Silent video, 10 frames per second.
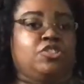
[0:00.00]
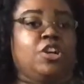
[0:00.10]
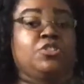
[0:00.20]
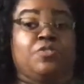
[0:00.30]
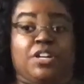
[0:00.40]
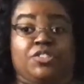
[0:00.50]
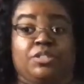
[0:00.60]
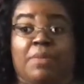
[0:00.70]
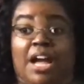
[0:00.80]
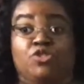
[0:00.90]
church
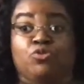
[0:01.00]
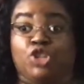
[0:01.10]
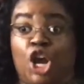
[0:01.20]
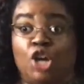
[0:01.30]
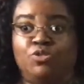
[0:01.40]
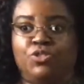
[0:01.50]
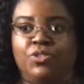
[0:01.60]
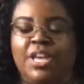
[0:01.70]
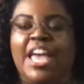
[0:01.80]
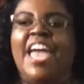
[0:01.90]
function, mind you, church,
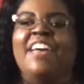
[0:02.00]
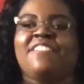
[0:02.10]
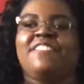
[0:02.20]
and